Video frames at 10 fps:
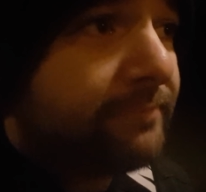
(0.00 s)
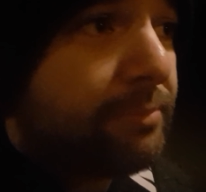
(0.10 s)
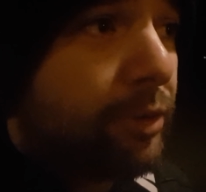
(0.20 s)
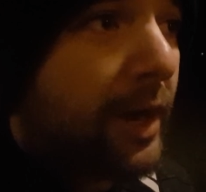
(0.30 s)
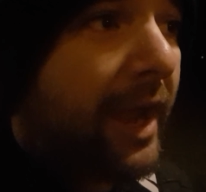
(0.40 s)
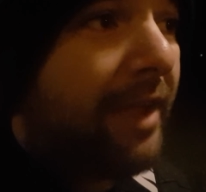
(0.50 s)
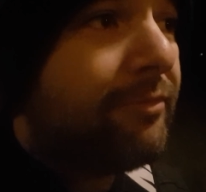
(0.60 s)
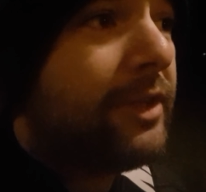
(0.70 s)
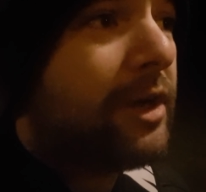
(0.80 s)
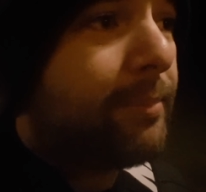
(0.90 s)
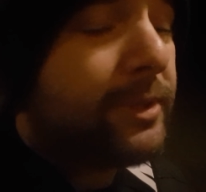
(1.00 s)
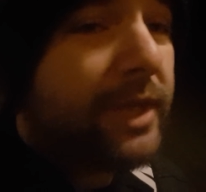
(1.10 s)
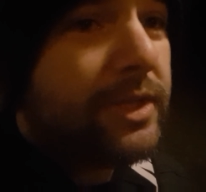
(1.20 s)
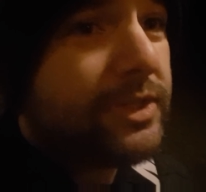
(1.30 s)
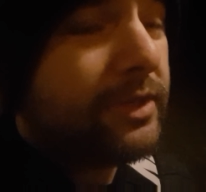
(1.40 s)
more heavy
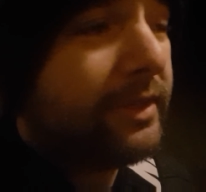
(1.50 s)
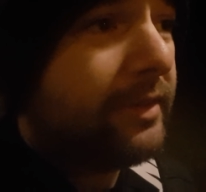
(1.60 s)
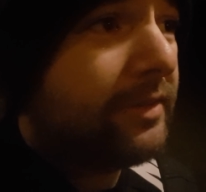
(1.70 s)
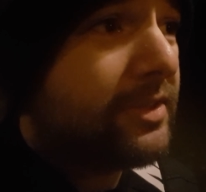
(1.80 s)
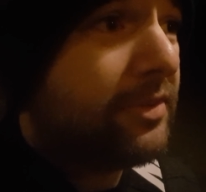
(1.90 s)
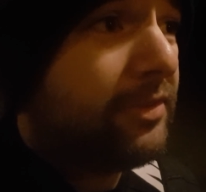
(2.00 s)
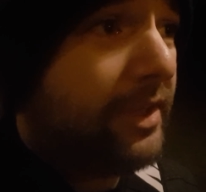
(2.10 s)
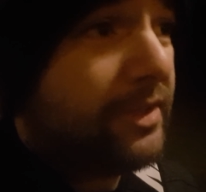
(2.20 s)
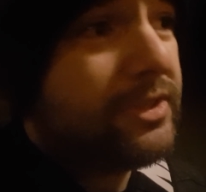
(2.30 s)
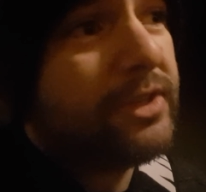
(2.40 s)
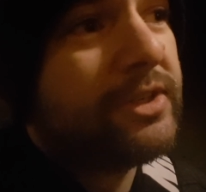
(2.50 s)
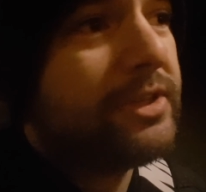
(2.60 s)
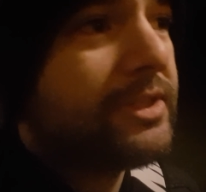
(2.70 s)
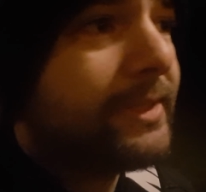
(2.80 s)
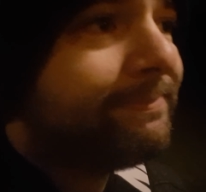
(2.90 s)
computation things, such as